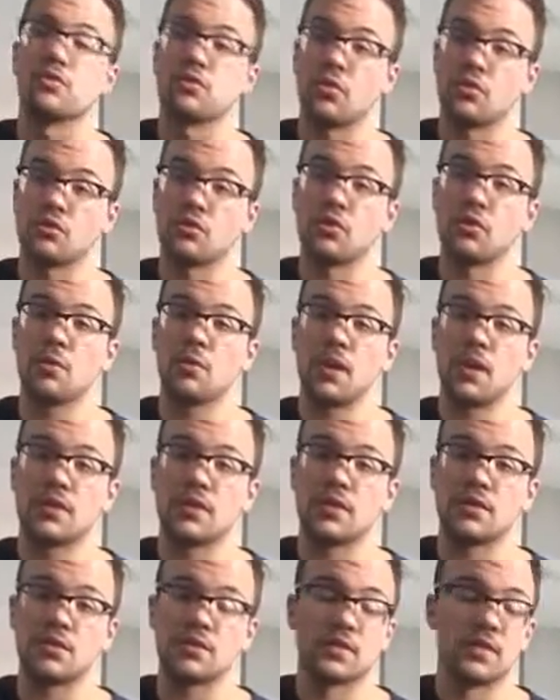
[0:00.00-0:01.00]
So I'll show you what I
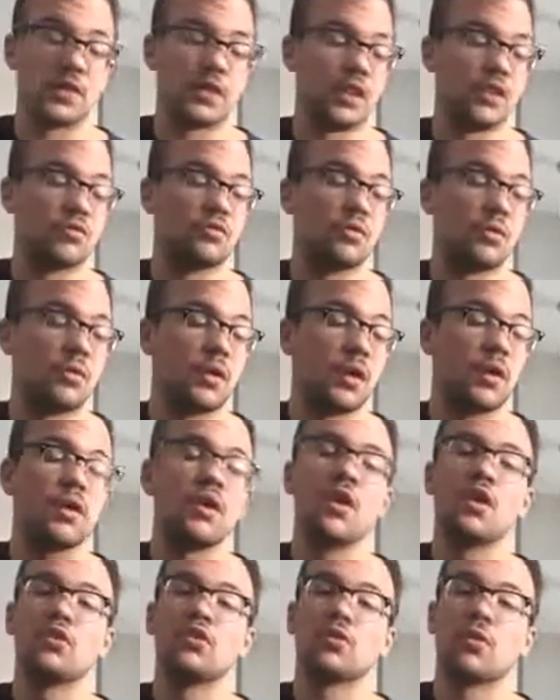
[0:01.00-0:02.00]
did just in the intro there.
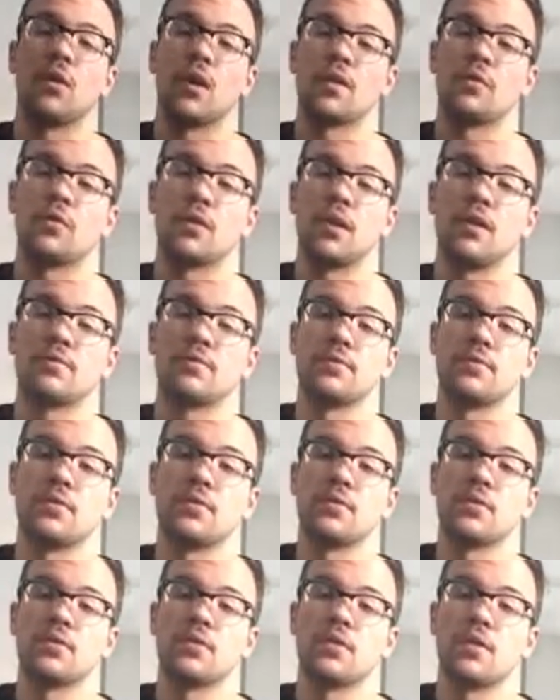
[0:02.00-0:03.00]
So I riff,
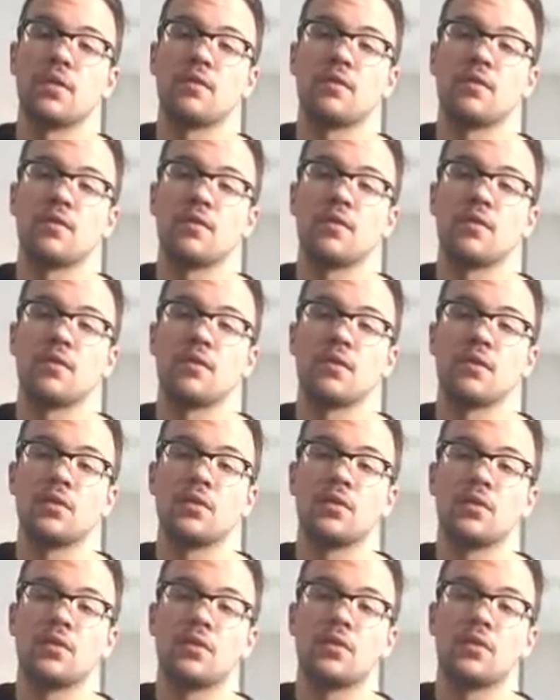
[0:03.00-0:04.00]

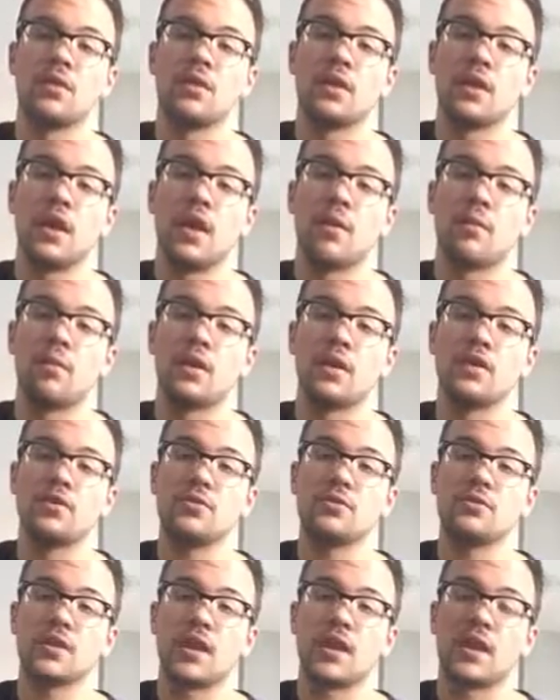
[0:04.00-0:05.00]
and what I
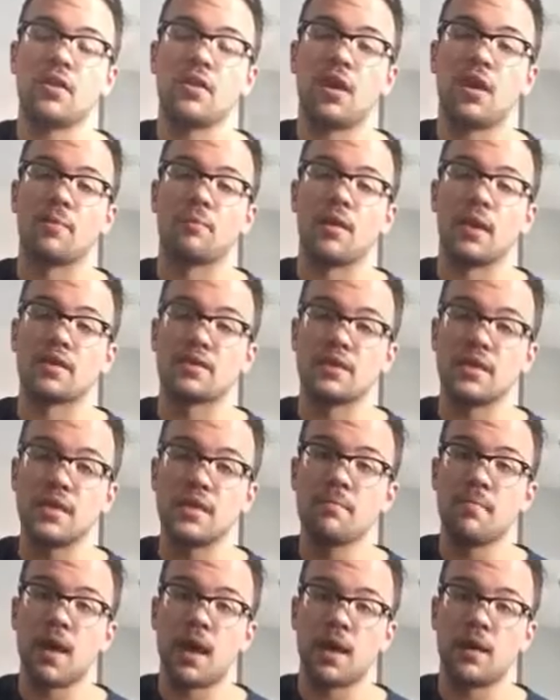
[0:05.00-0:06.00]
do is I got my
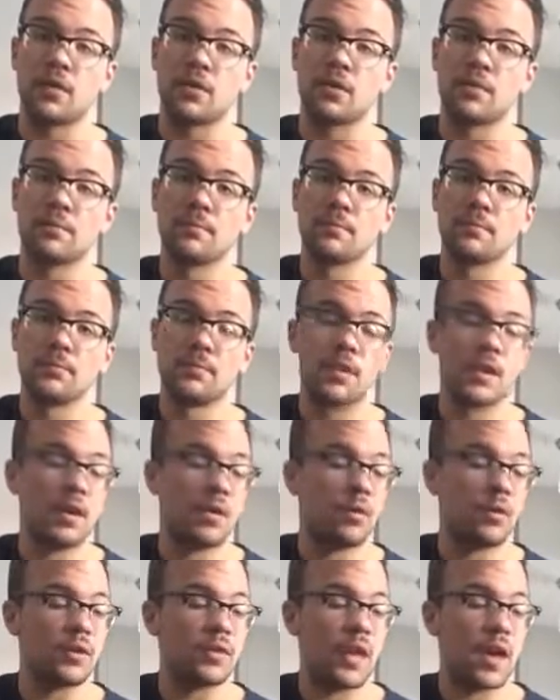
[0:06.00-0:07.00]
D minor.
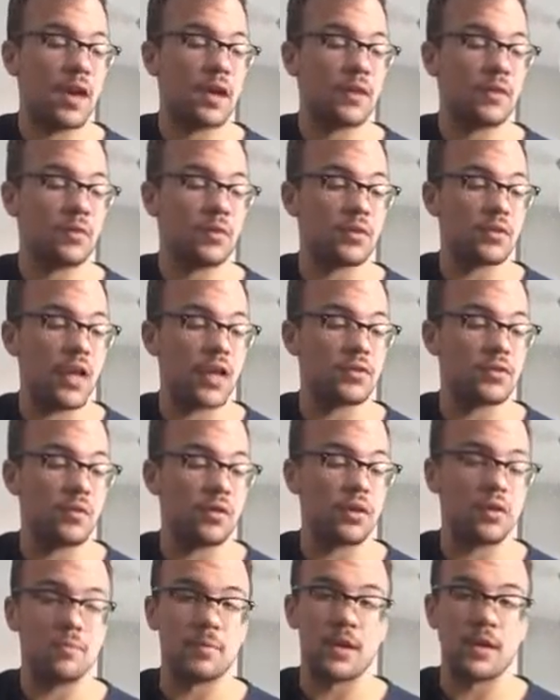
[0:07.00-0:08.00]
What that's
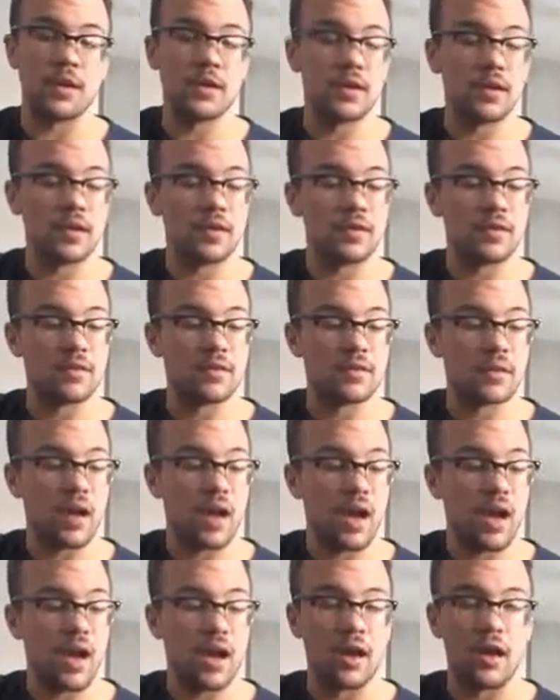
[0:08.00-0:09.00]
going to be is,
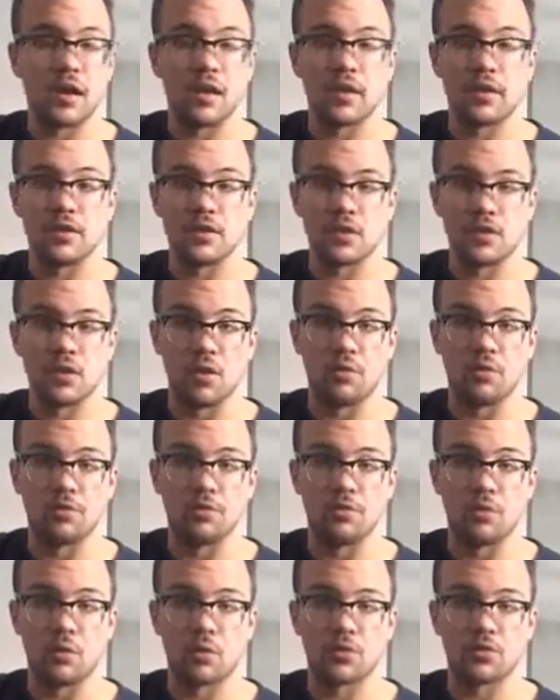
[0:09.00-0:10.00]

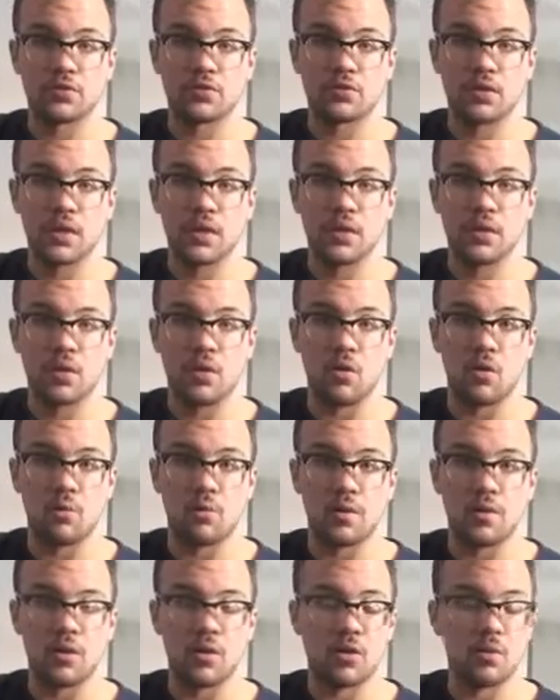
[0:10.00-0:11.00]
4th string
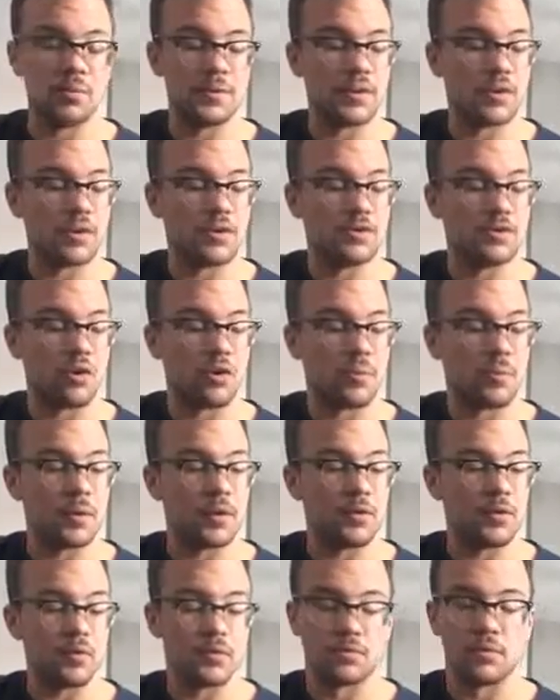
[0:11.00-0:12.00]
open, the open D is
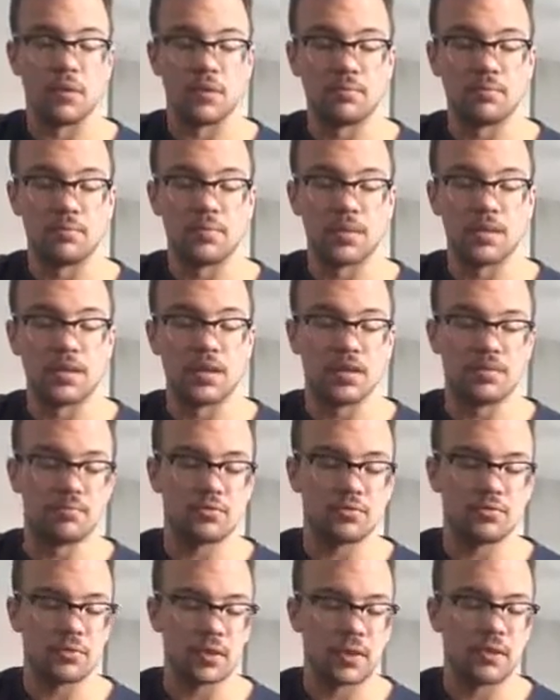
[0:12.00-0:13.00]
open, or the D
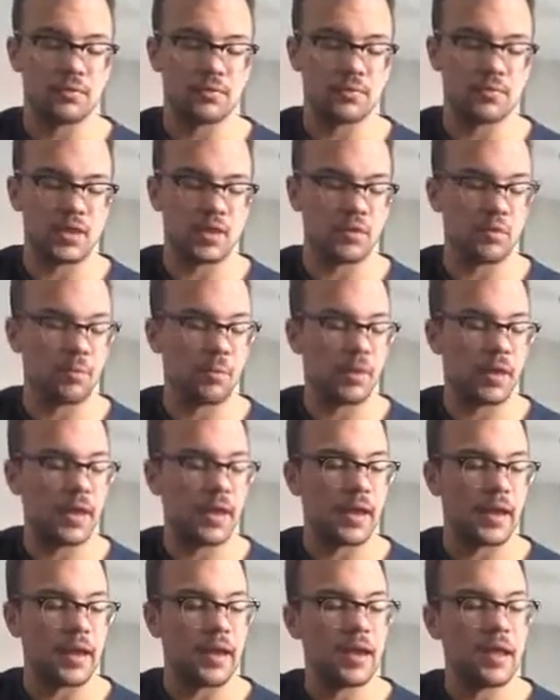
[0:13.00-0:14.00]
string, you're
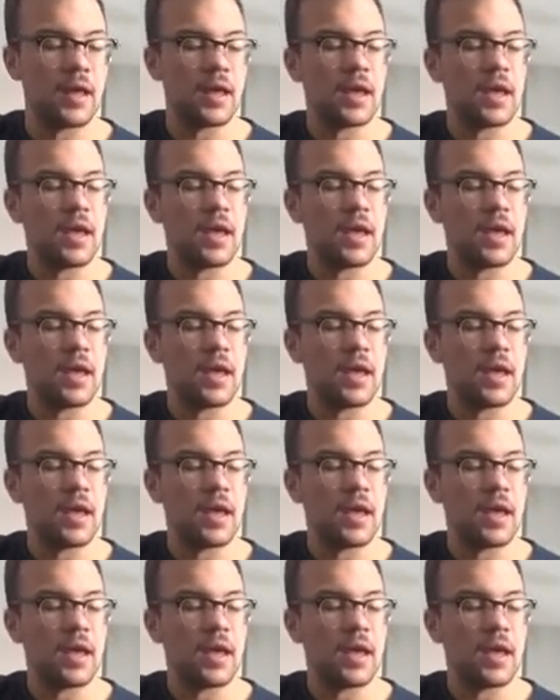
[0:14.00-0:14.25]
playing it.